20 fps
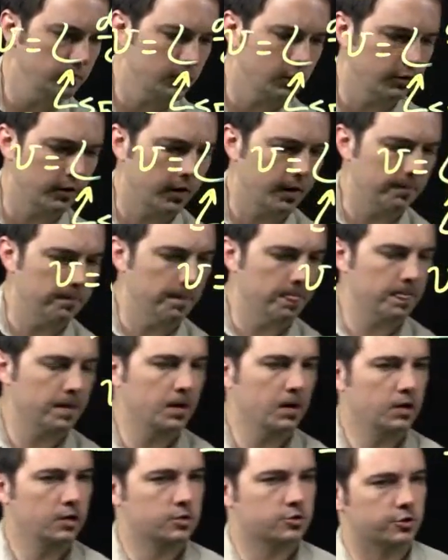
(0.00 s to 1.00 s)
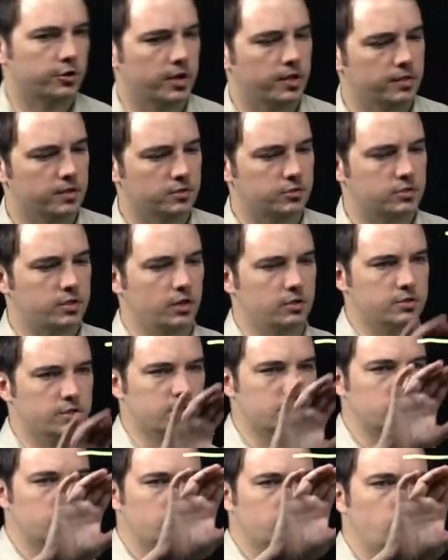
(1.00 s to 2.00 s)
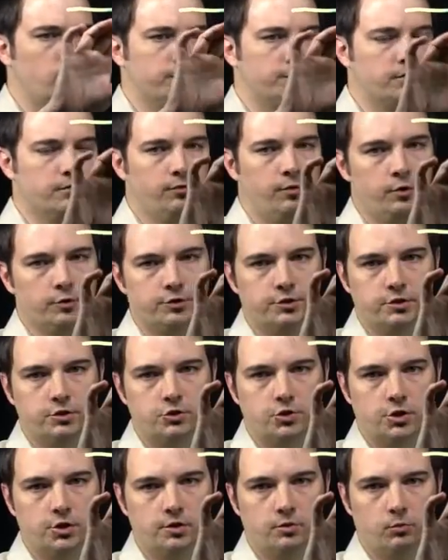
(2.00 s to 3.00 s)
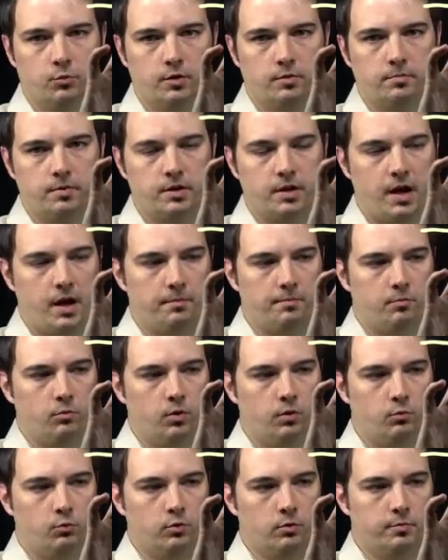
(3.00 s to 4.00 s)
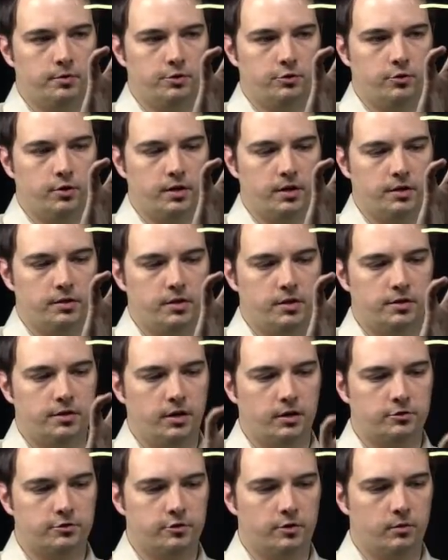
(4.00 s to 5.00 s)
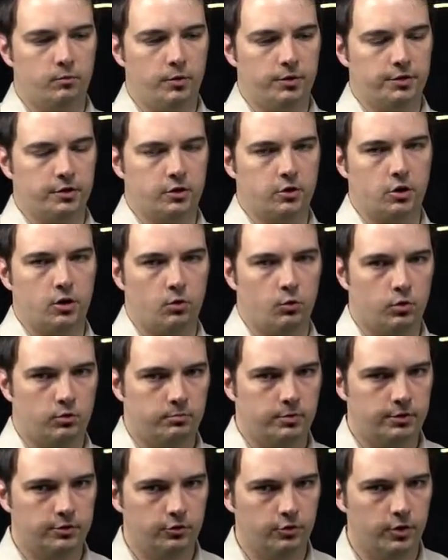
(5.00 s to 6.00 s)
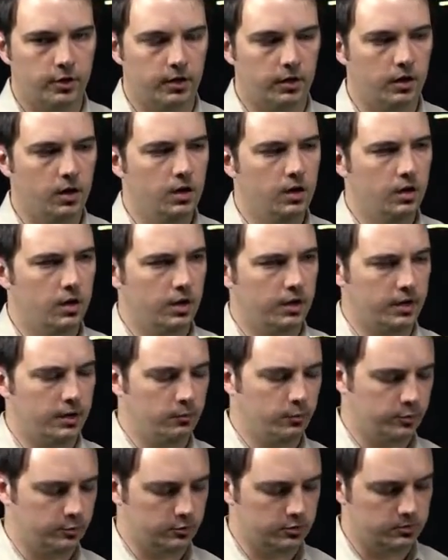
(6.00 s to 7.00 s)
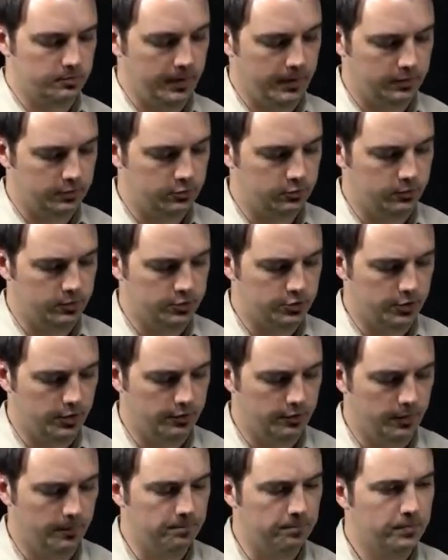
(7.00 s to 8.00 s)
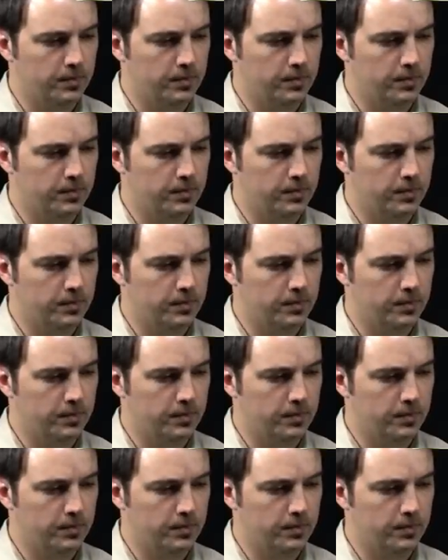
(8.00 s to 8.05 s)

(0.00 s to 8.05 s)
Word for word: Okay, so again, this tells us what the voltage would be what would be doing in the inductor and what the current would be doing again with respect to each other.